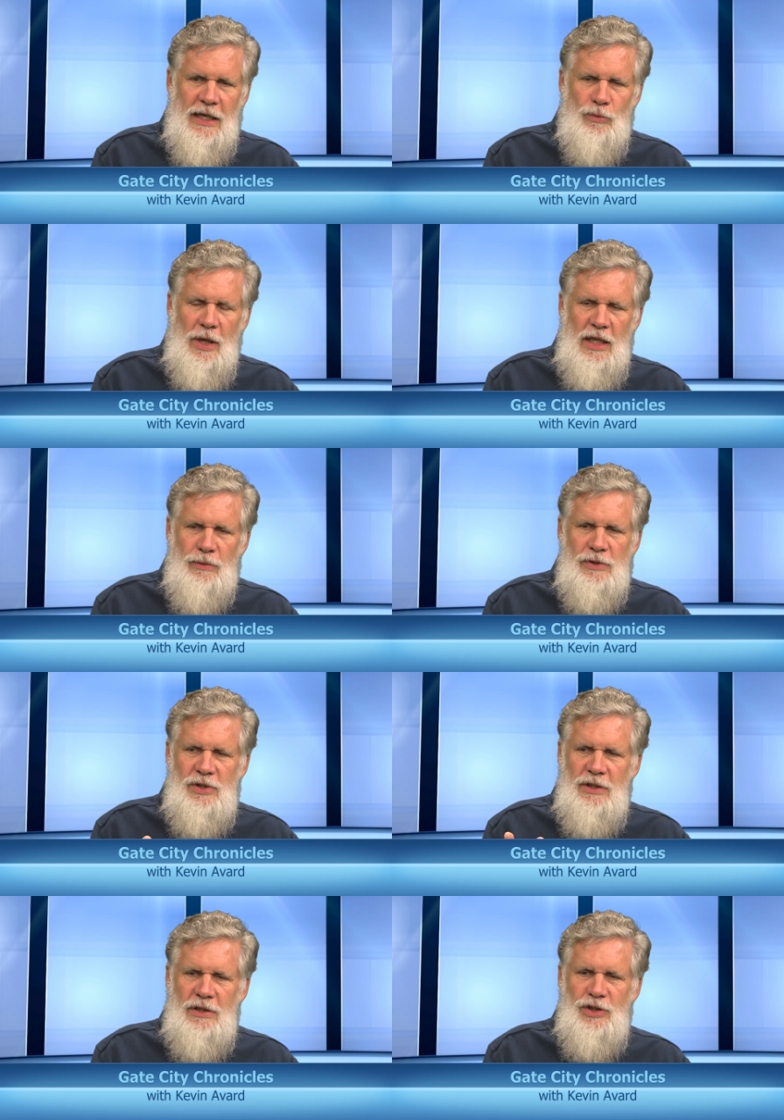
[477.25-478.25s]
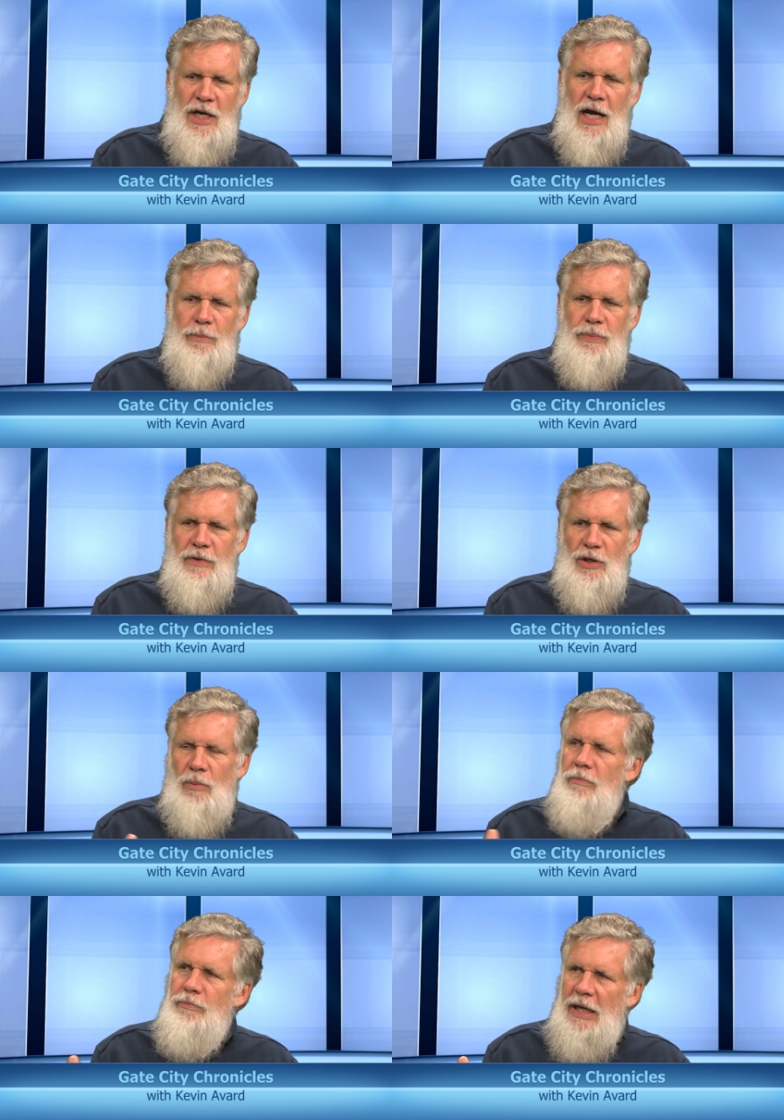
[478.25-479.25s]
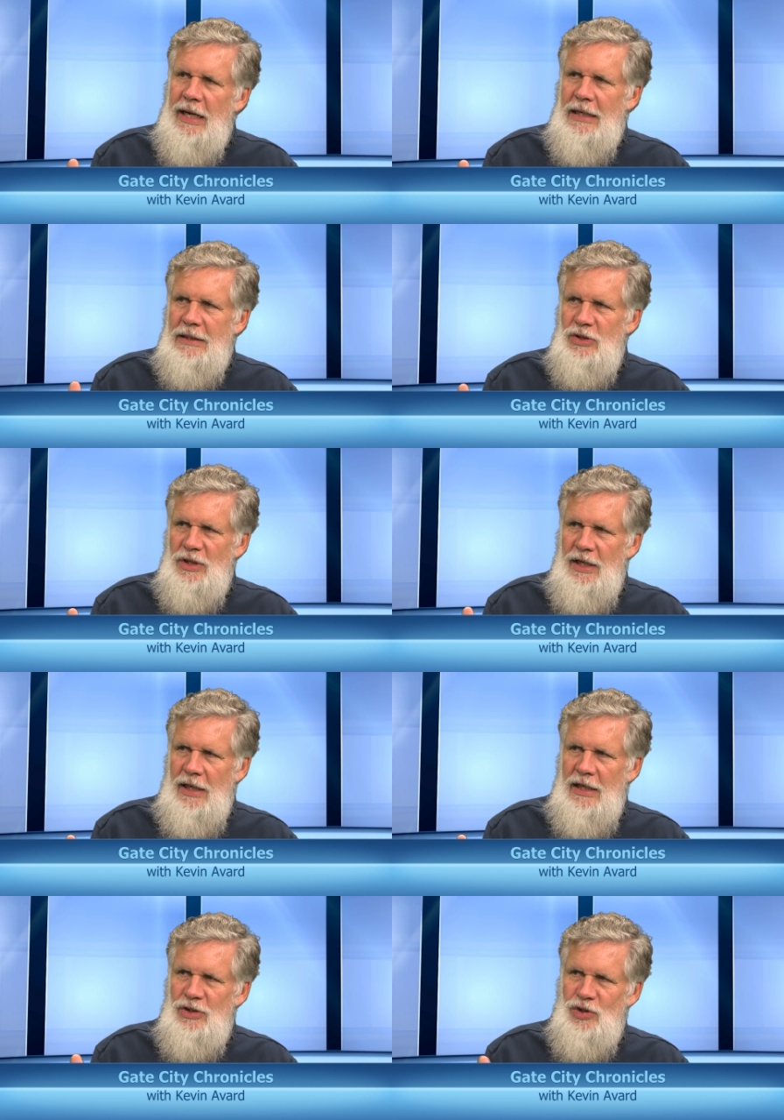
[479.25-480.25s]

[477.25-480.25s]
And while I was in the shop, buying this thing, I